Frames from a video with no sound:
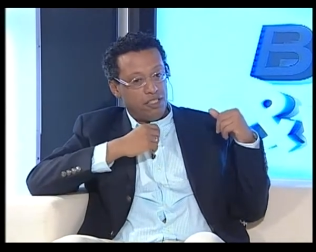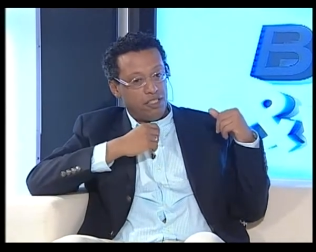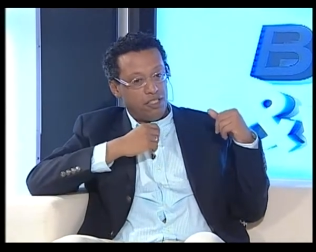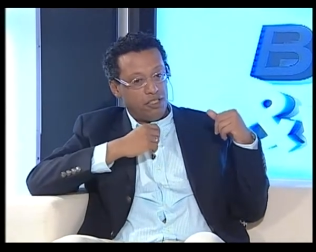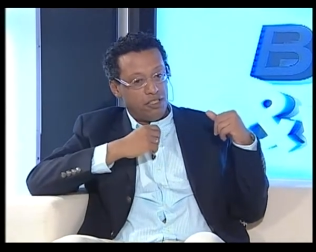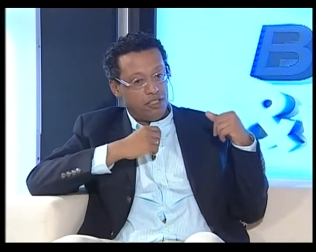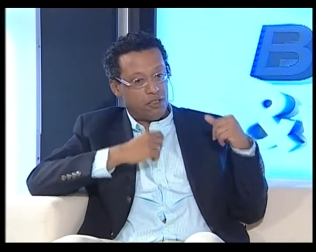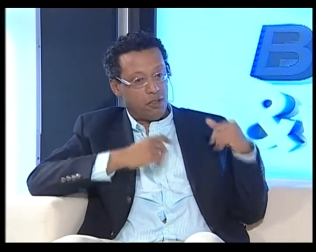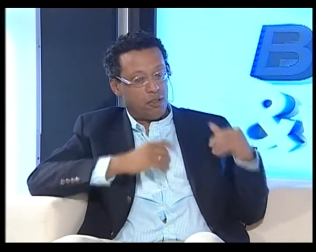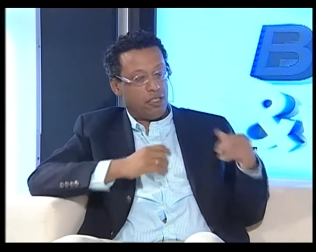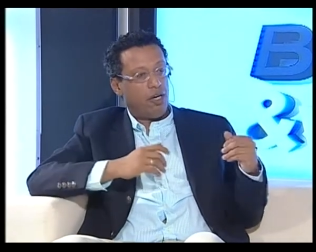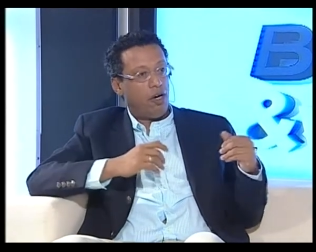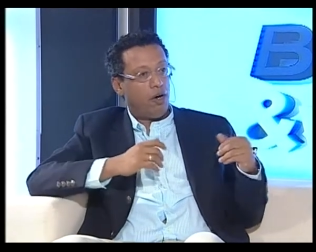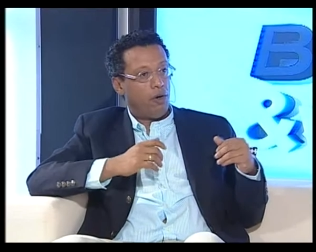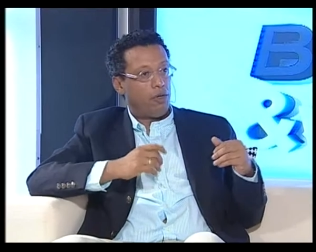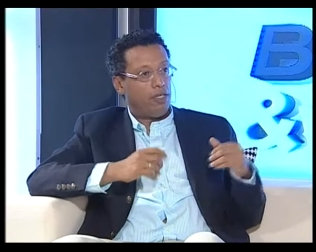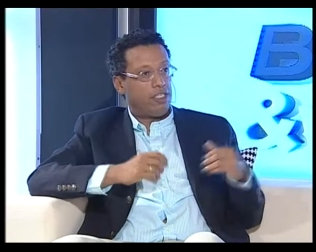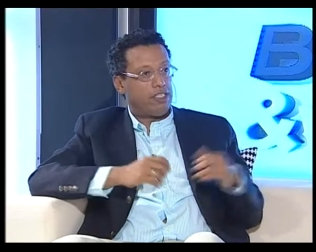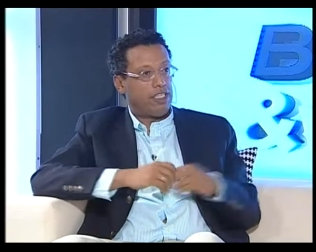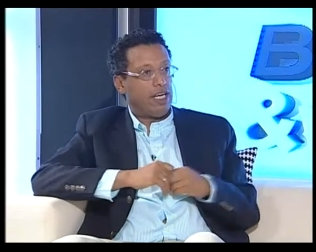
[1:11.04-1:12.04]
So the
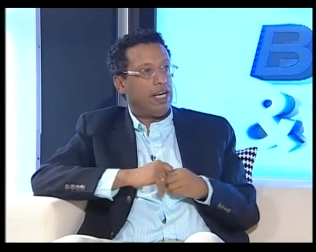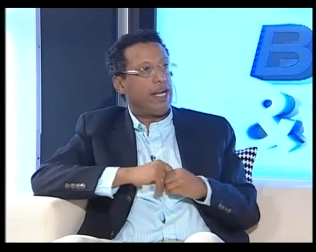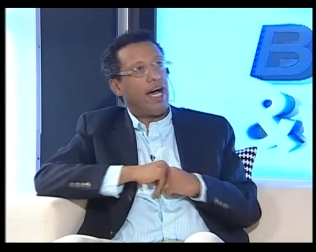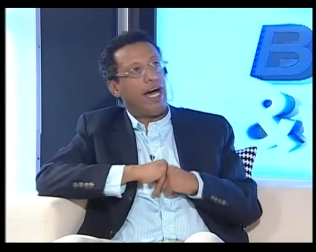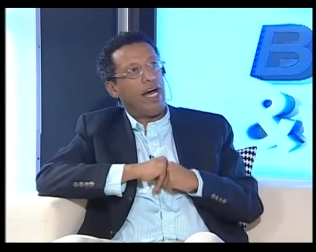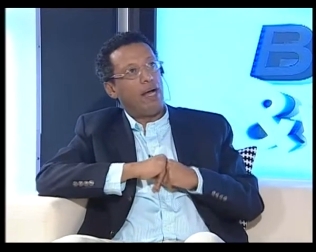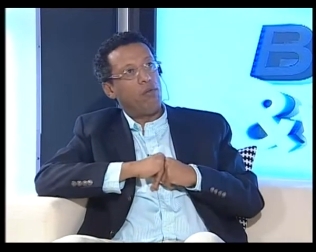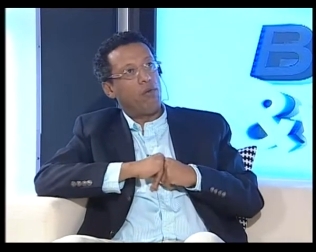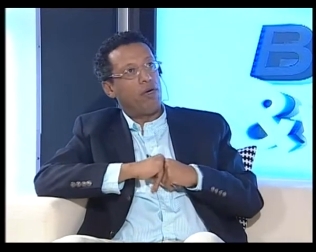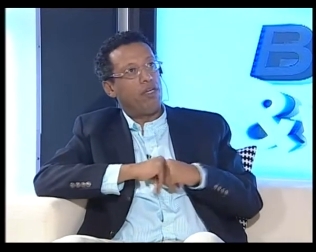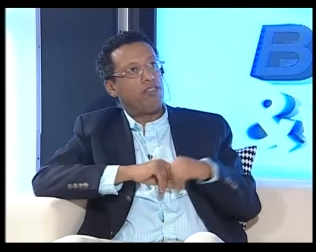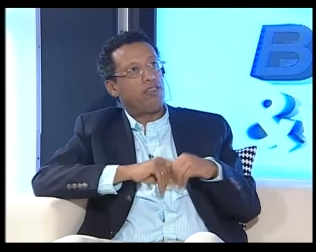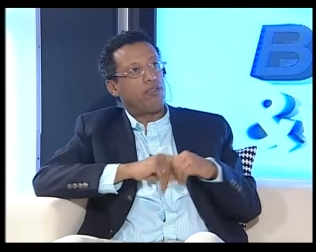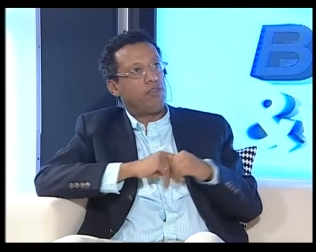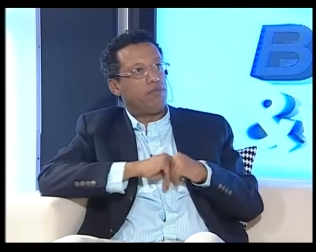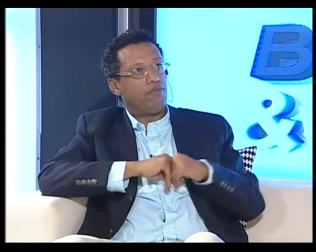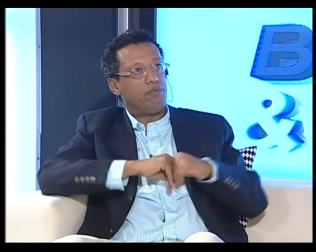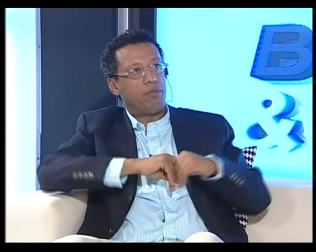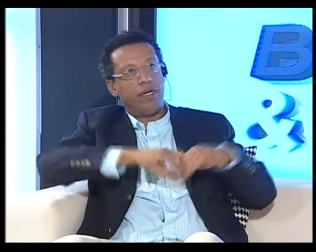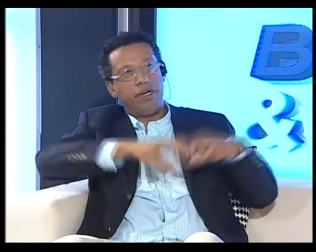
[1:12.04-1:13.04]
owner said, I want to
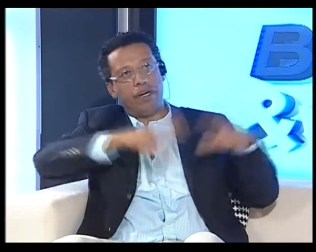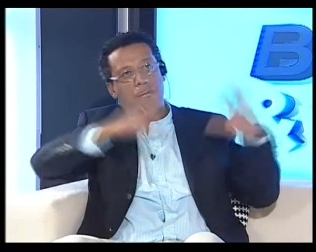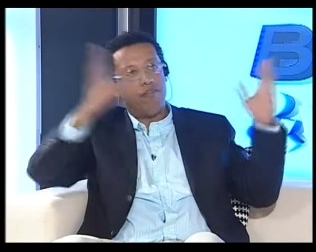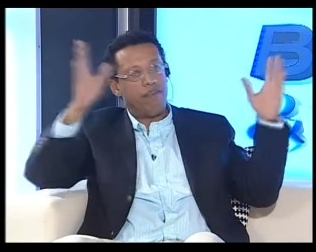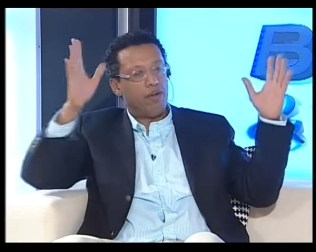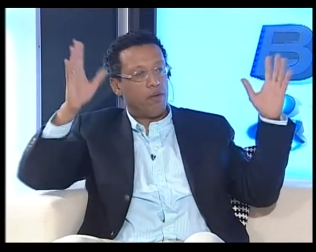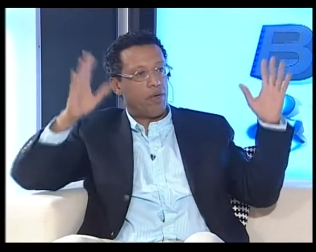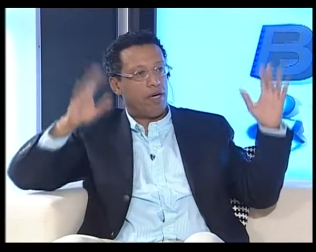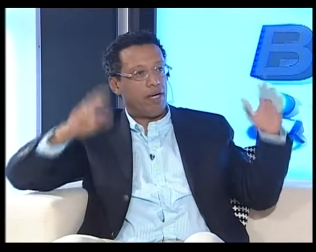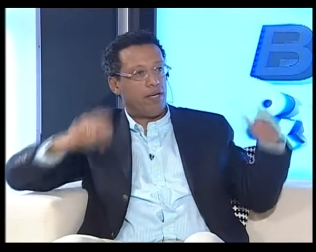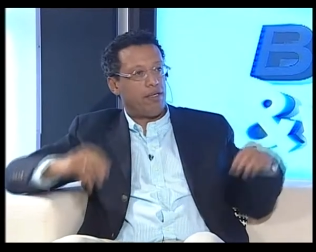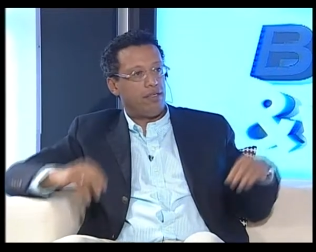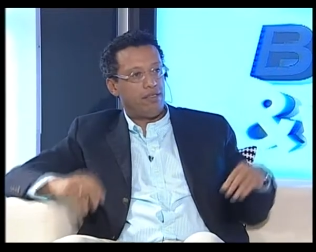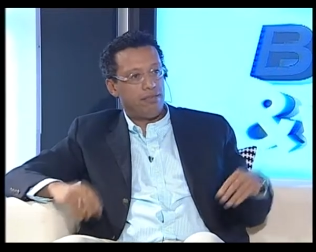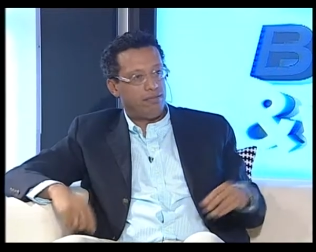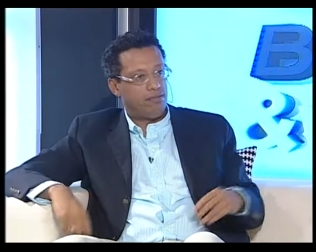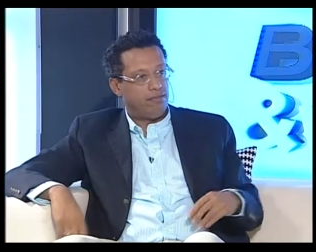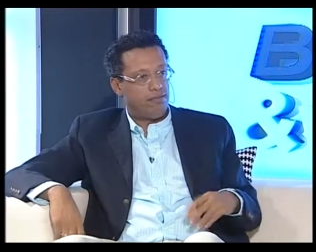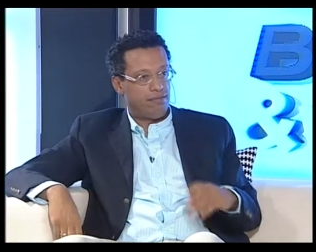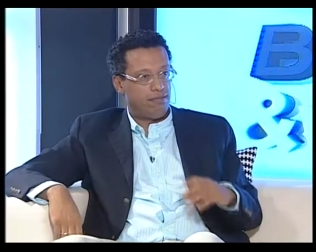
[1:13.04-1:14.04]
appear everywhere,
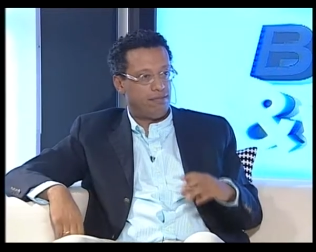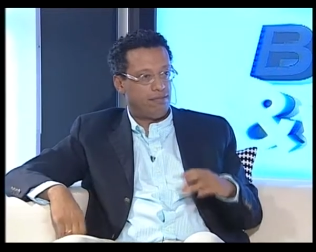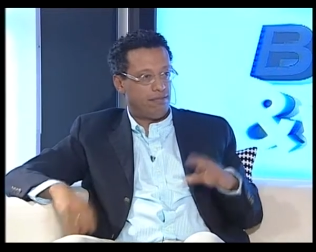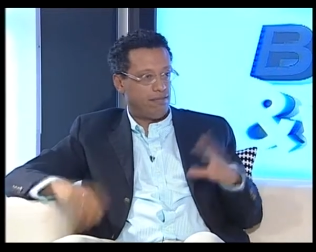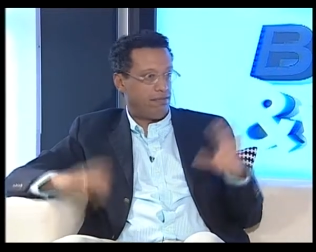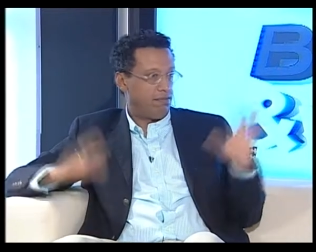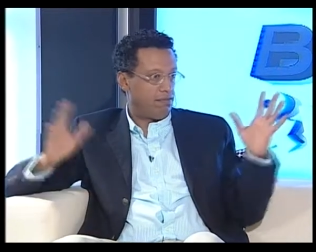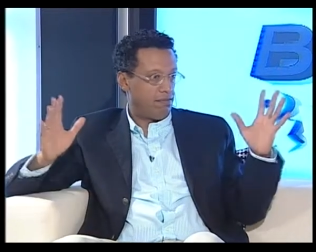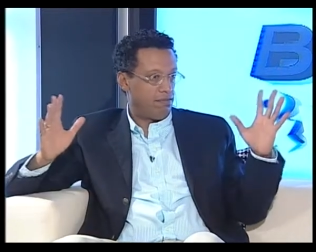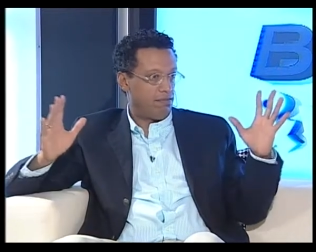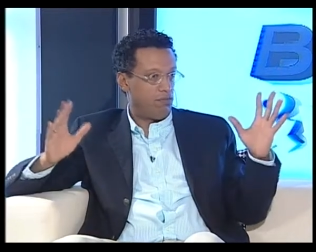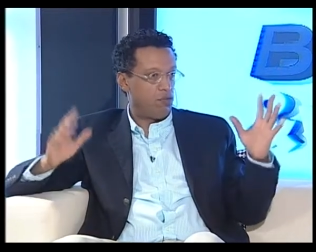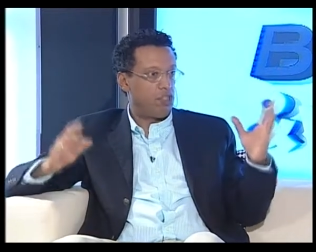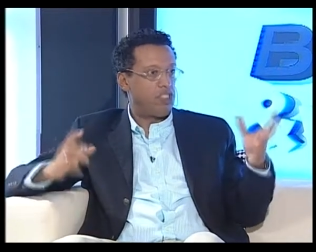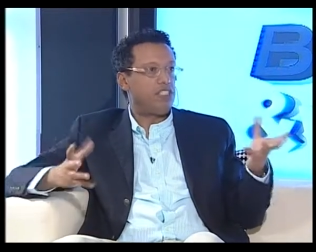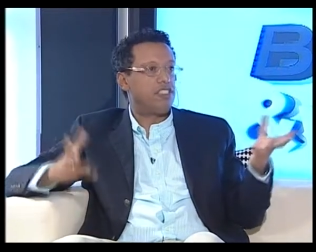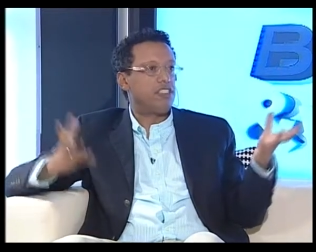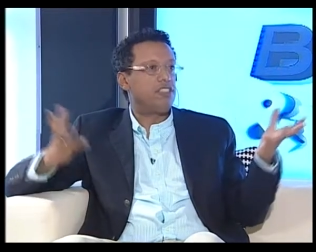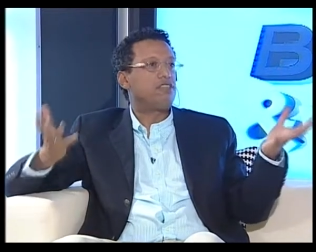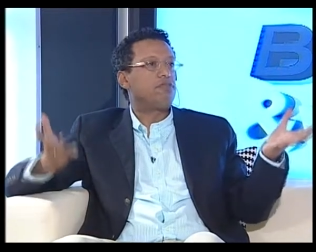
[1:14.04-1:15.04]
which
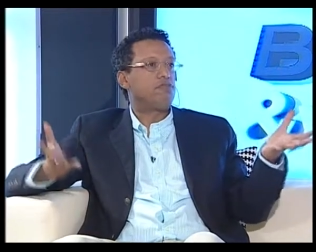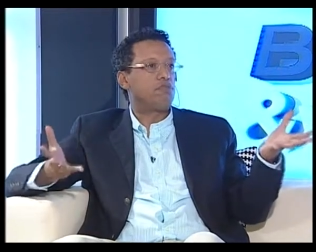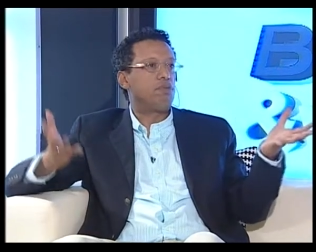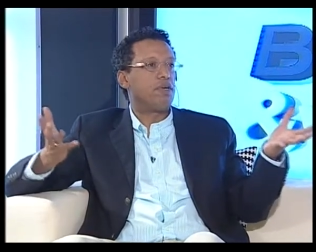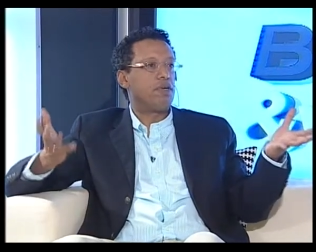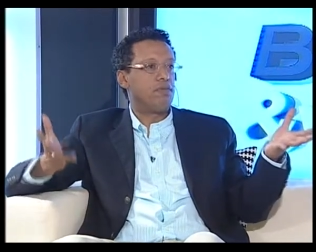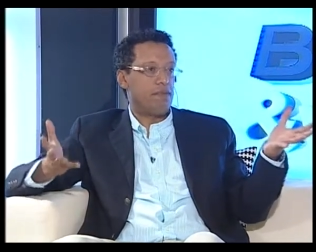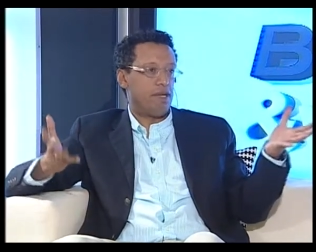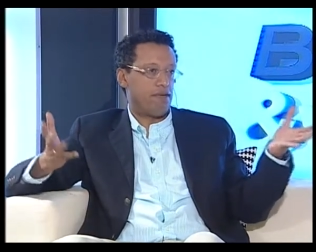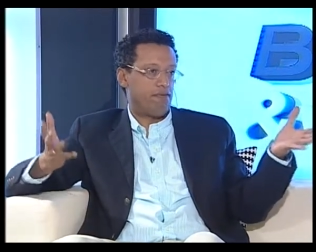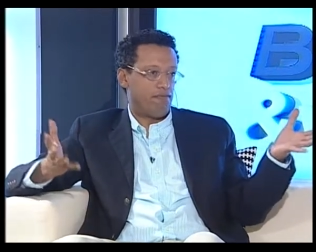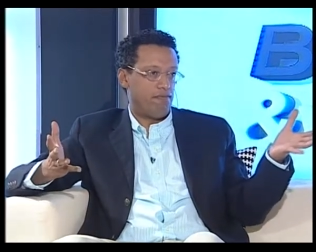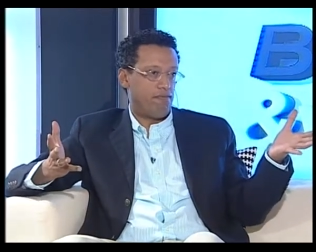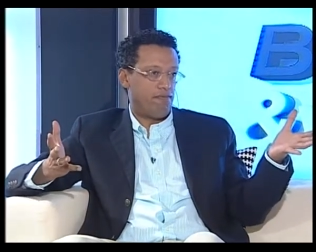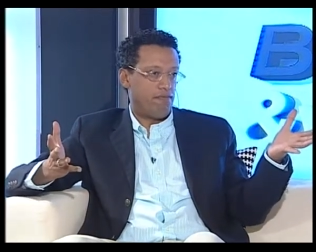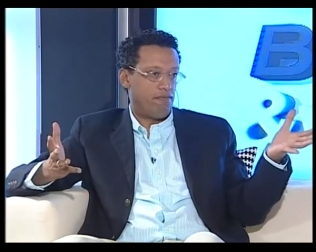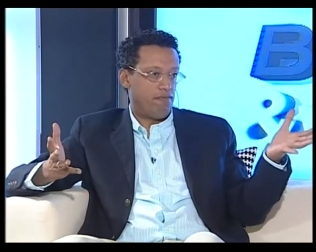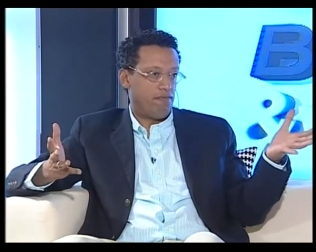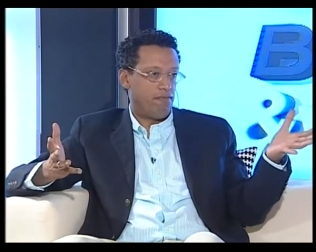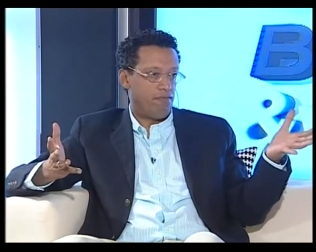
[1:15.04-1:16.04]
is premium
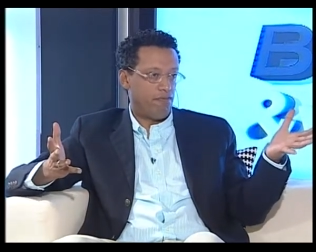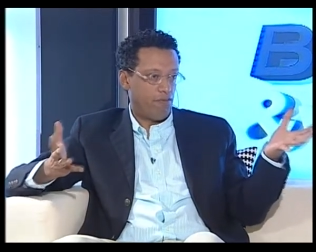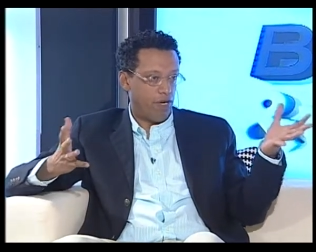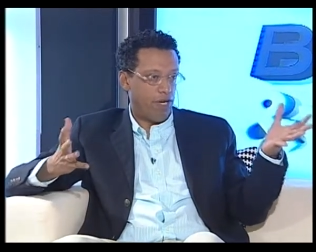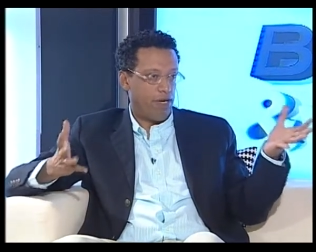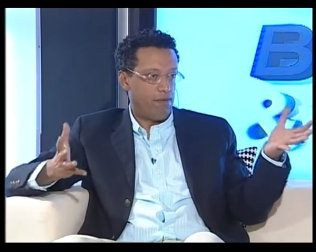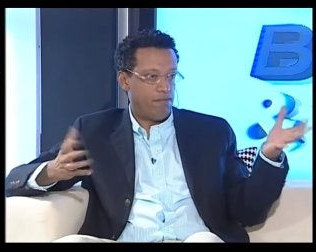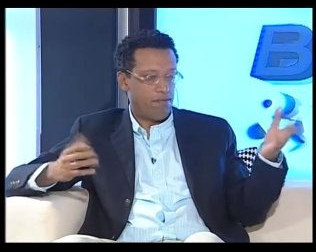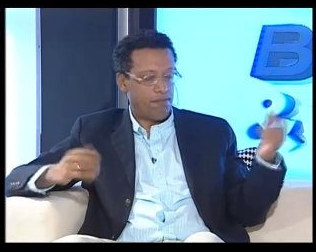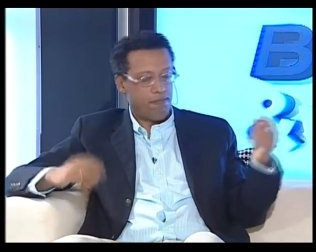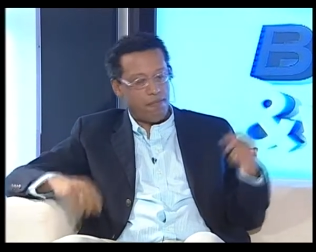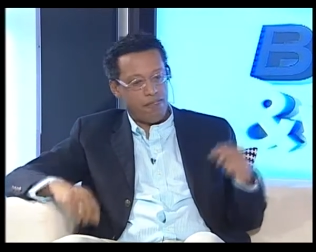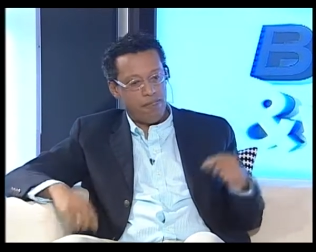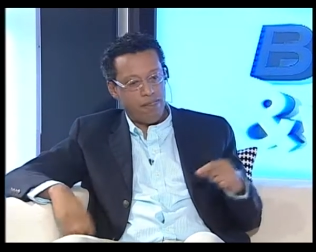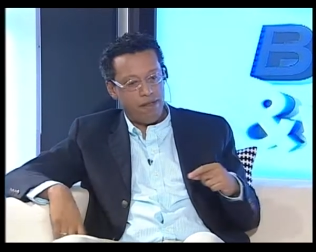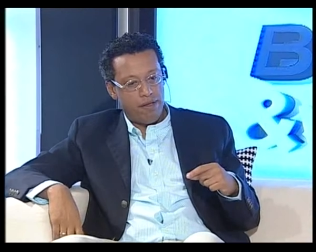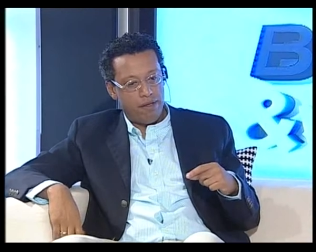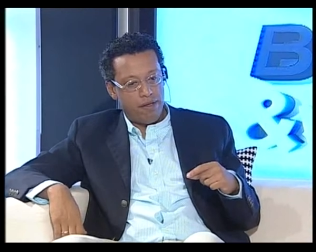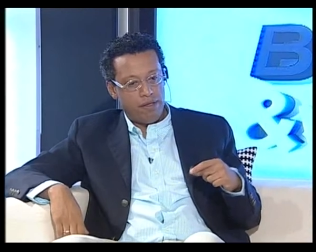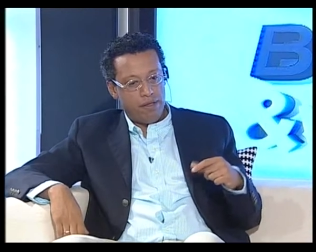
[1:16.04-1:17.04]
for
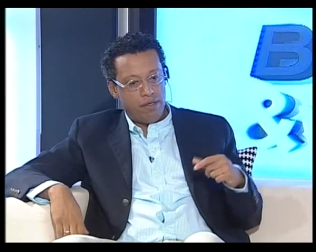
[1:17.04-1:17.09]
him.